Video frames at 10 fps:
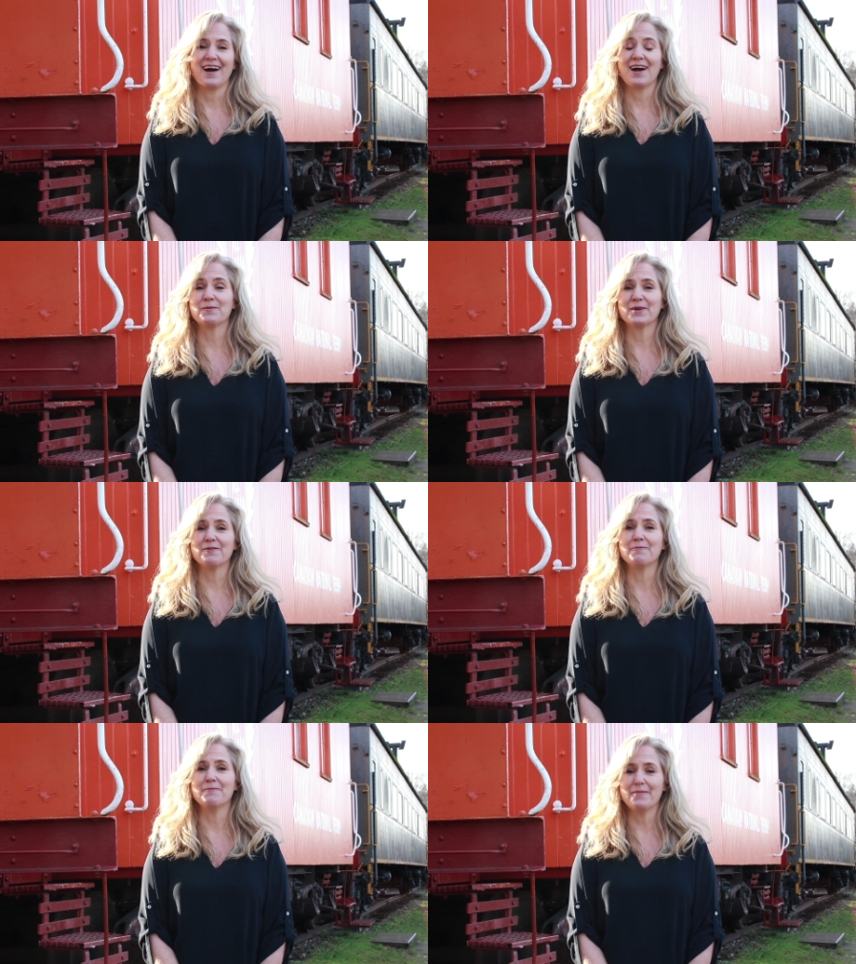I am one
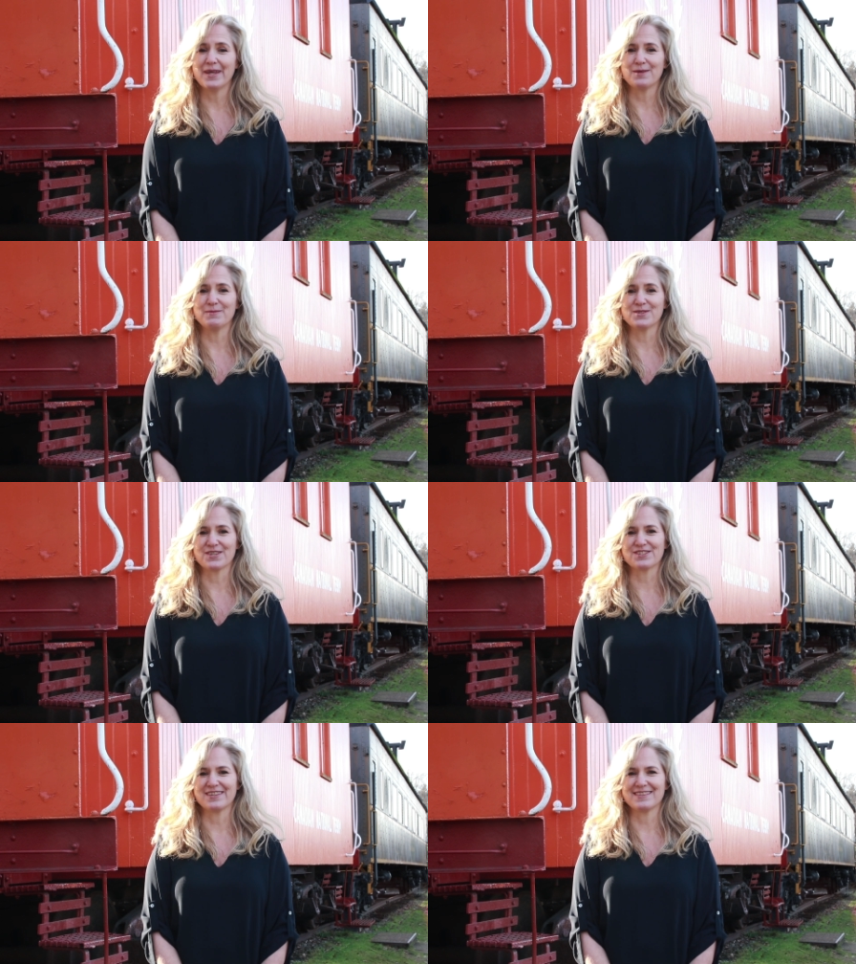of many
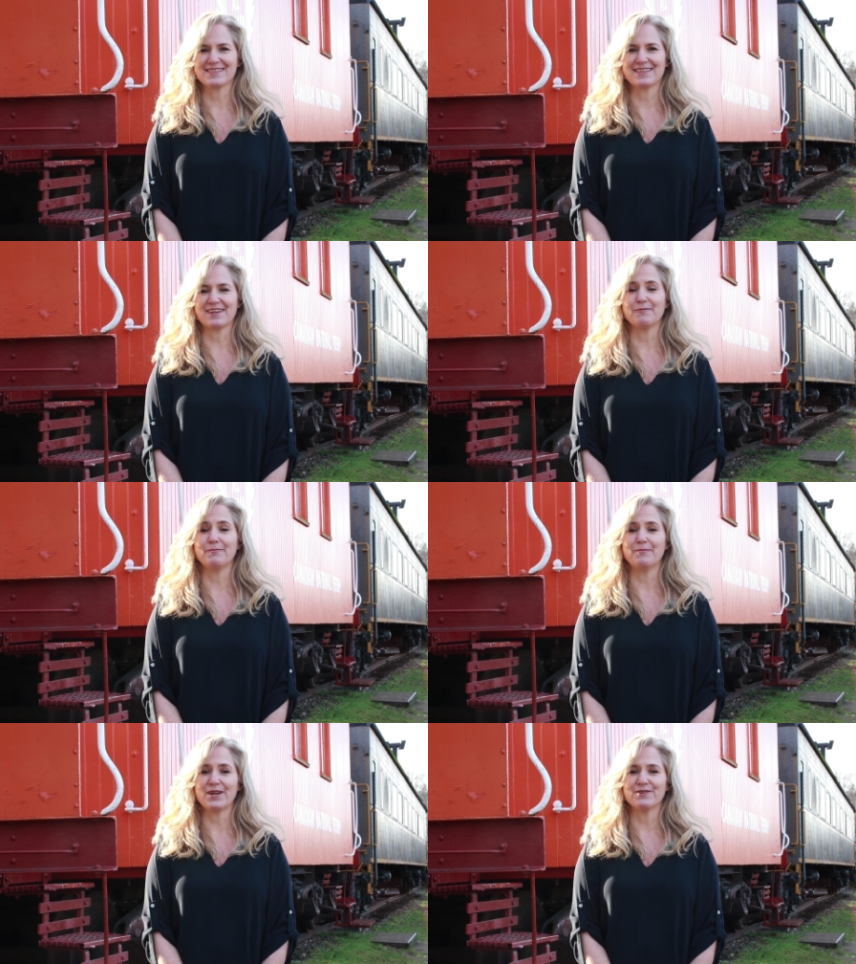musicians that
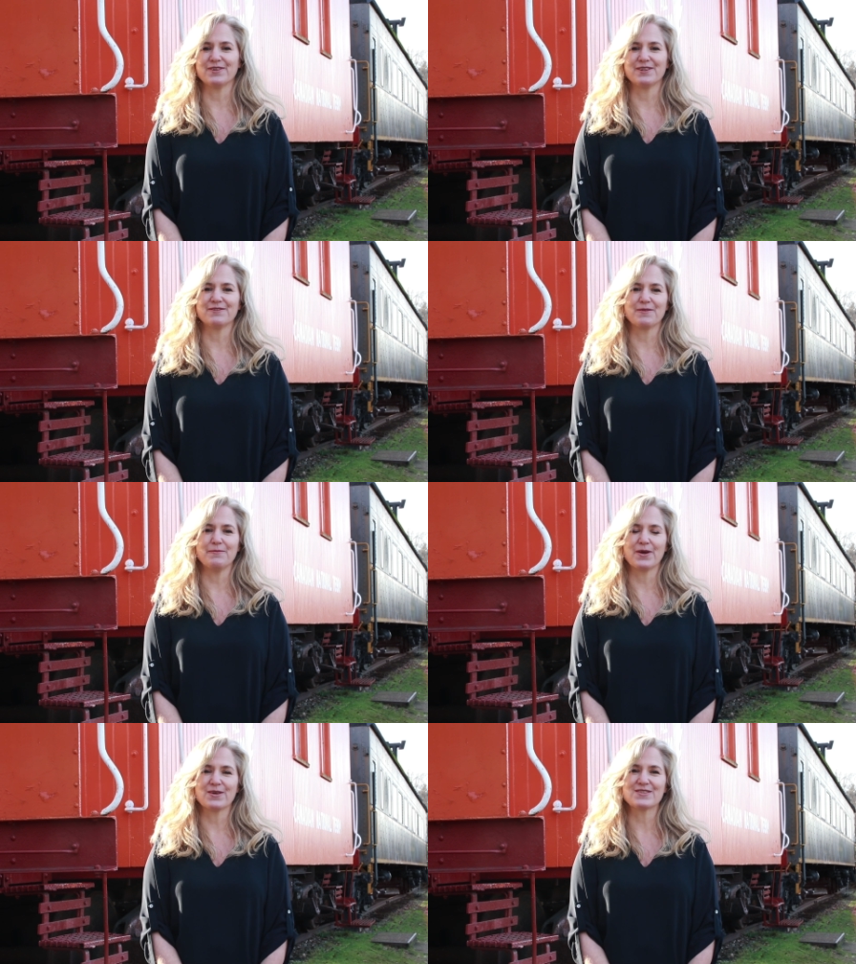have benefited
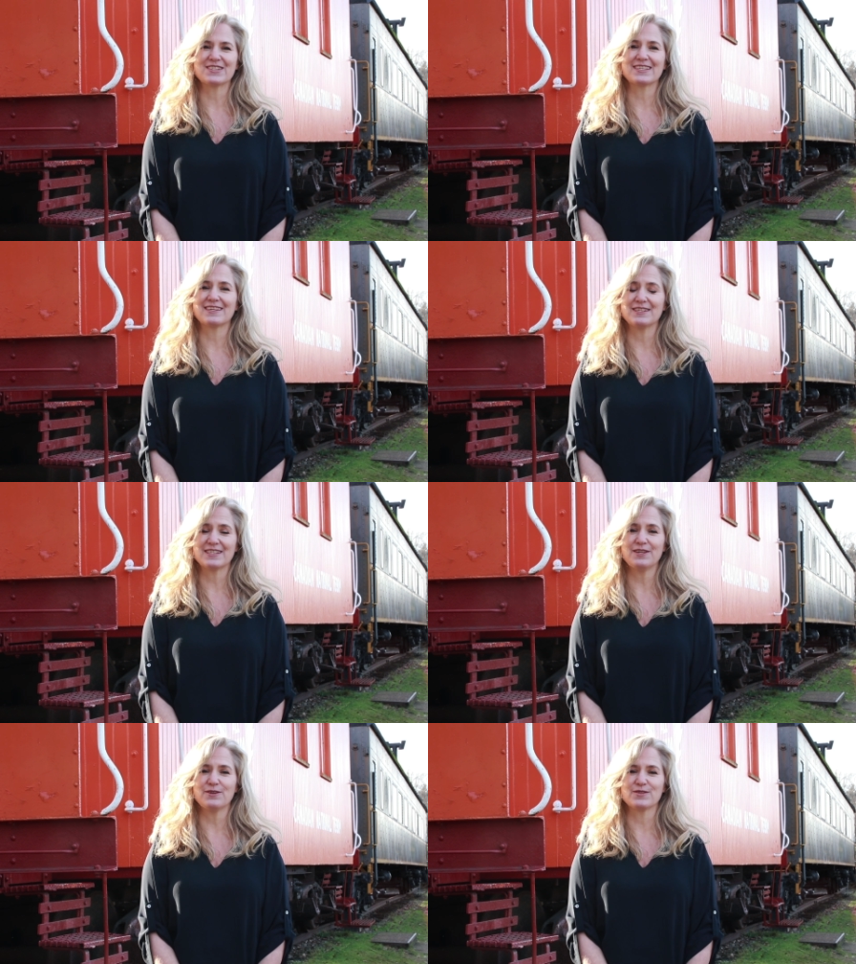from Merritt's
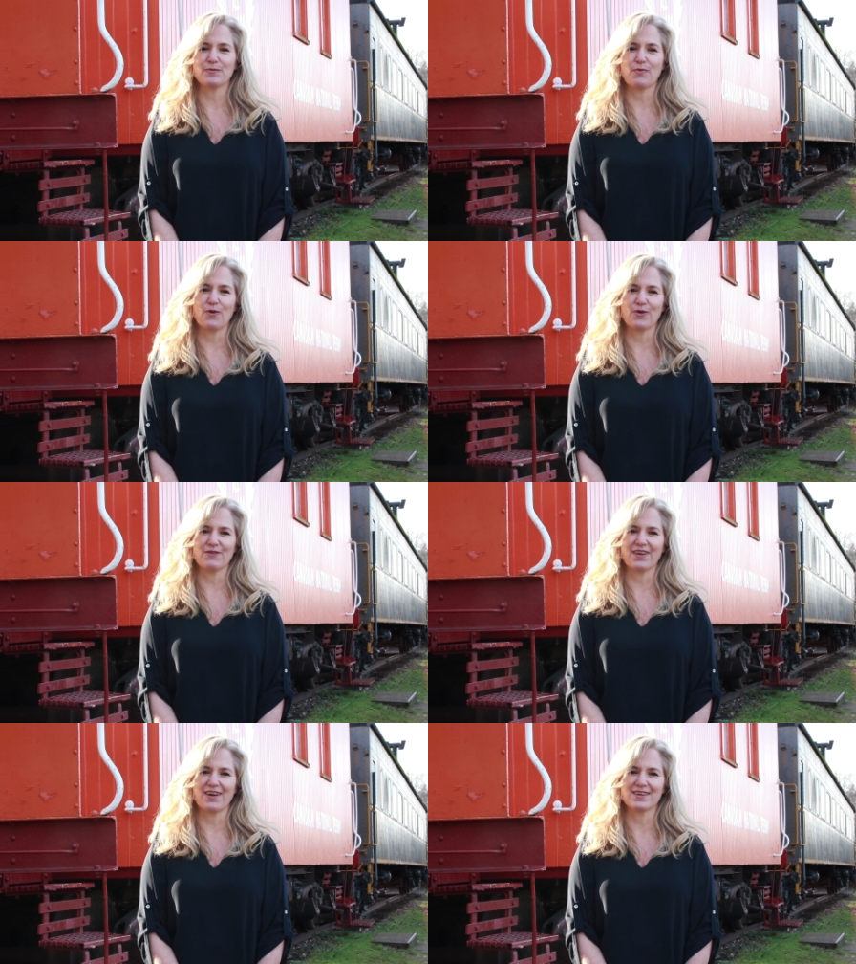continued support
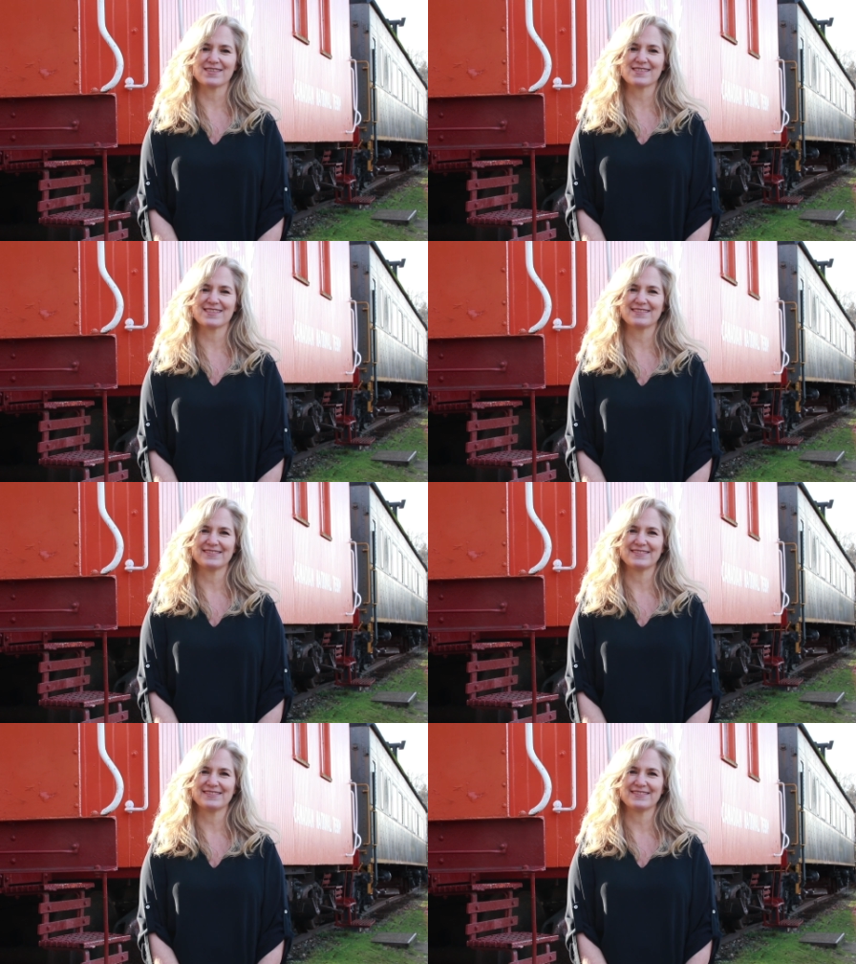of the arts.